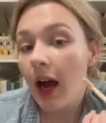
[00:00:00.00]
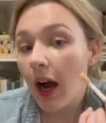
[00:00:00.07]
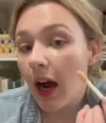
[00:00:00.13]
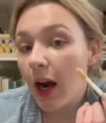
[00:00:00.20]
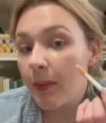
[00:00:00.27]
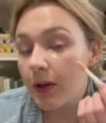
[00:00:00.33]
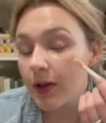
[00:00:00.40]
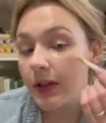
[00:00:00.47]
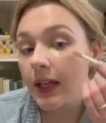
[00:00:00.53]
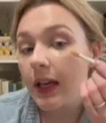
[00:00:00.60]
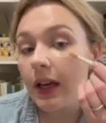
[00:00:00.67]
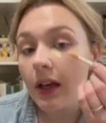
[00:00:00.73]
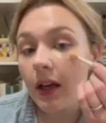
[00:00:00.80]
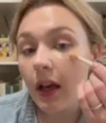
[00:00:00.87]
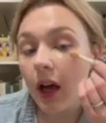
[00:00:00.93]
I'm
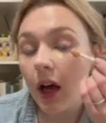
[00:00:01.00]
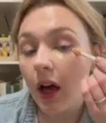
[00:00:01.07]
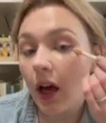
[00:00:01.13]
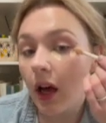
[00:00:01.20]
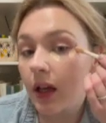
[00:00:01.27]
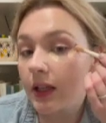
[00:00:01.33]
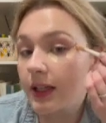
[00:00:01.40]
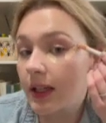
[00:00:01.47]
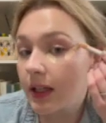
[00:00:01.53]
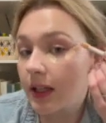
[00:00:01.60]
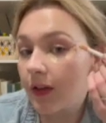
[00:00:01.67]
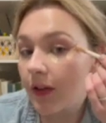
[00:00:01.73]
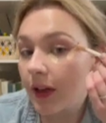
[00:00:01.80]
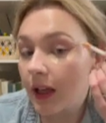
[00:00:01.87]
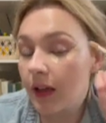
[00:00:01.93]
using a
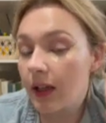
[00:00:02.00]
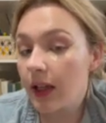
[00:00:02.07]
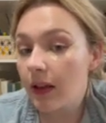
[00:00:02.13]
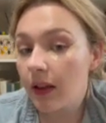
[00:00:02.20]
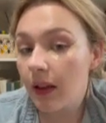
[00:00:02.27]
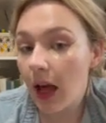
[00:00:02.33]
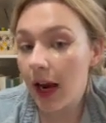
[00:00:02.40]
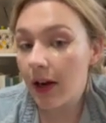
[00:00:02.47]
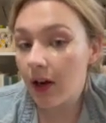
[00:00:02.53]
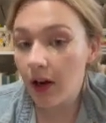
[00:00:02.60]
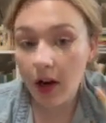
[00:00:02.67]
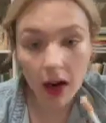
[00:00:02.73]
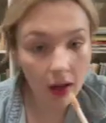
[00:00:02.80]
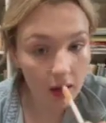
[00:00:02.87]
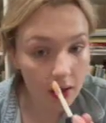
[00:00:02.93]
significantly lighter
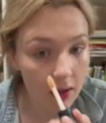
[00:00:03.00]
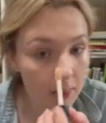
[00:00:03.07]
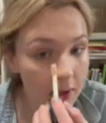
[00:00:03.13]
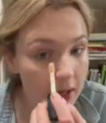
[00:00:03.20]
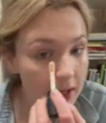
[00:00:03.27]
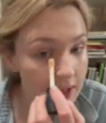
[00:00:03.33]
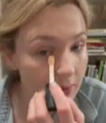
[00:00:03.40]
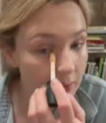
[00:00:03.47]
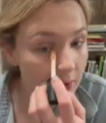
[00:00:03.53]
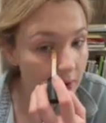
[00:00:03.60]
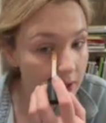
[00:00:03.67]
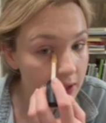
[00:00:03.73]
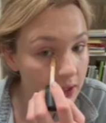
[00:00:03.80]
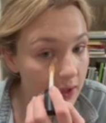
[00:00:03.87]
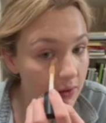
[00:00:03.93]
color because I'm
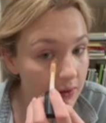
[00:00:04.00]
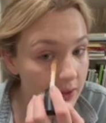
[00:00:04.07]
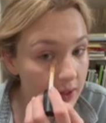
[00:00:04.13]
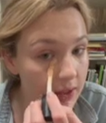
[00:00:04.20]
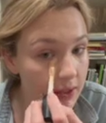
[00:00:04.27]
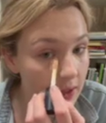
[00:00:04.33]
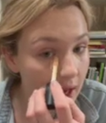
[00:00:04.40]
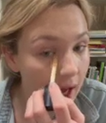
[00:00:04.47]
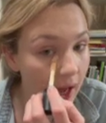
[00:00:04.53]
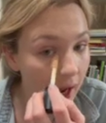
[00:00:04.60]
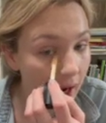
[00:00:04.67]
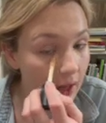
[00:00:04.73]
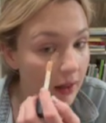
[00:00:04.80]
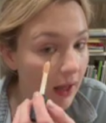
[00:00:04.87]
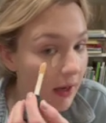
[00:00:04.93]
going to use this to
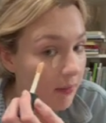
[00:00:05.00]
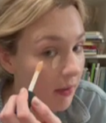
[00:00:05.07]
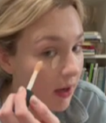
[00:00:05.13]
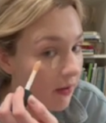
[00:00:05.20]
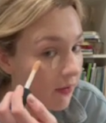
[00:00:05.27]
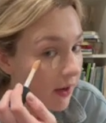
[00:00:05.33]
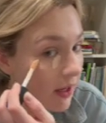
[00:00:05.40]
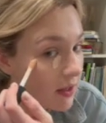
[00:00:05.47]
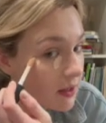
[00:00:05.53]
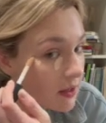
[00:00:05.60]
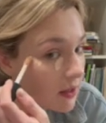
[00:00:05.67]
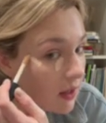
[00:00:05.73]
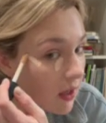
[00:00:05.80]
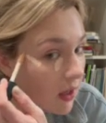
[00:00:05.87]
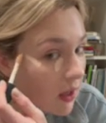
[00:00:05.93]
highlight my face.
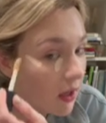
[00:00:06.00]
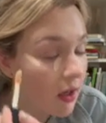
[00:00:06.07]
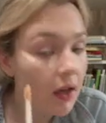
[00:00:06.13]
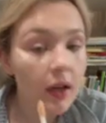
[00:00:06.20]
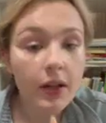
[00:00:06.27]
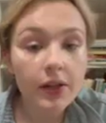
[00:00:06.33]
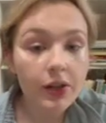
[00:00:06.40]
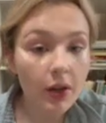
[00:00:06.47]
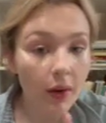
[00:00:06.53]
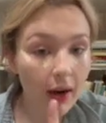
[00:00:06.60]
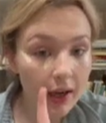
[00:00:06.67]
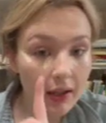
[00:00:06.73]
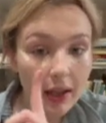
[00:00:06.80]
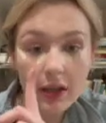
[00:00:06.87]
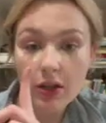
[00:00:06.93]
So I
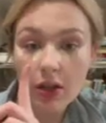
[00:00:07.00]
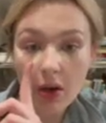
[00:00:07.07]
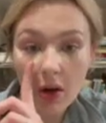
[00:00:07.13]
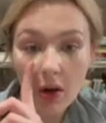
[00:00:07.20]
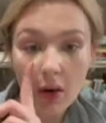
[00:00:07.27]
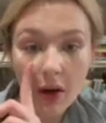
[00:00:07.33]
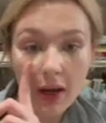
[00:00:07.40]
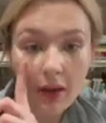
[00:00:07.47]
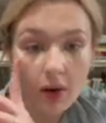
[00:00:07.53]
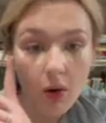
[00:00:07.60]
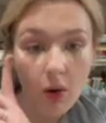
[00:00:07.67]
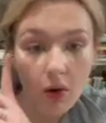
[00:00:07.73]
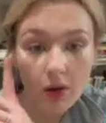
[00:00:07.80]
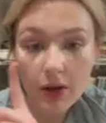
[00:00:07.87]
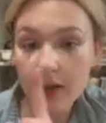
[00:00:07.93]
like to go in the
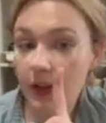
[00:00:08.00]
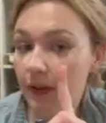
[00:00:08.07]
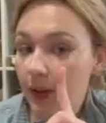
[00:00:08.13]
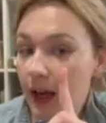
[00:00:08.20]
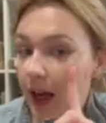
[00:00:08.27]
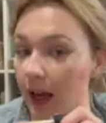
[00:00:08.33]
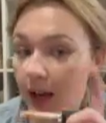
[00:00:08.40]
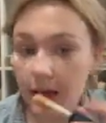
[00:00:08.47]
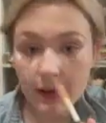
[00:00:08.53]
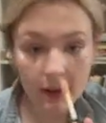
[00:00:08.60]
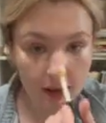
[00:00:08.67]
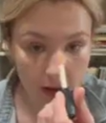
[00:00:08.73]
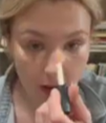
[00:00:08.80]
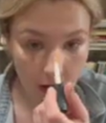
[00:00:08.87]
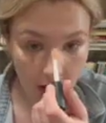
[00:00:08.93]
corners of the
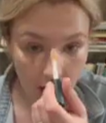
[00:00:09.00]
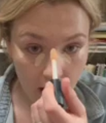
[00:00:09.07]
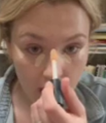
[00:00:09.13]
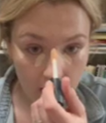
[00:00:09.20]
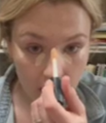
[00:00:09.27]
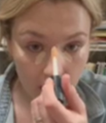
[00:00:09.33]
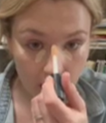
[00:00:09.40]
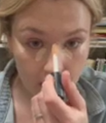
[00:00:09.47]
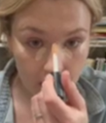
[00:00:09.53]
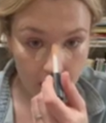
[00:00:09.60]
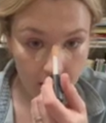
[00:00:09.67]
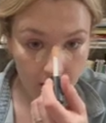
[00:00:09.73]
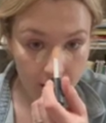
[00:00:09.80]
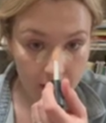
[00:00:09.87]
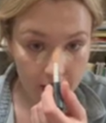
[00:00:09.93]
eyes. I'm gonna go
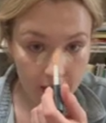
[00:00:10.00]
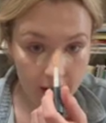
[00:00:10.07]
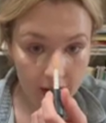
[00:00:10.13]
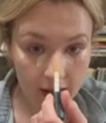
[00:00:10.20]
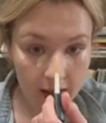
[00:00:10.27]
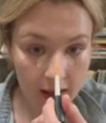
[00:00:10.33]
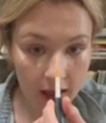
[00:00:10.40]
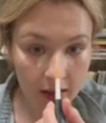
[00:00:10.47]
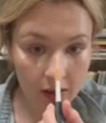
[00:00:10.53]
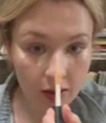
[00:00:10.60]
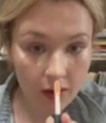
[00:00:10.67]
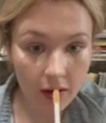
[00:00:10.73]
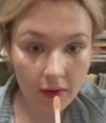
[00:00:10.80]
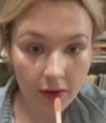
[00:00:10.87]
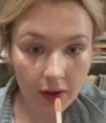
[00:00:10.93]
down the
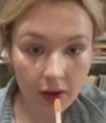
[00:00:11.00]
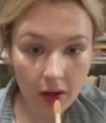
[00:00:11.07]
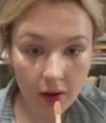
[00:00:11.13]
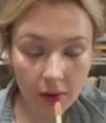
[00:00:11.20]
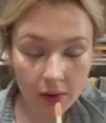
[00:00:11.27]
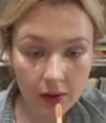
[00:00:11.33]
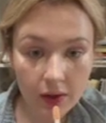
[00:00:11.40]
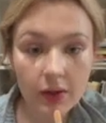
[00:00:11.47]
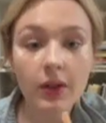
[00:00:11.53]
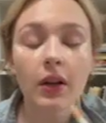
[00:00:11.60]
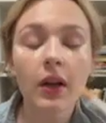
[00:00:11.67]
center of the nose.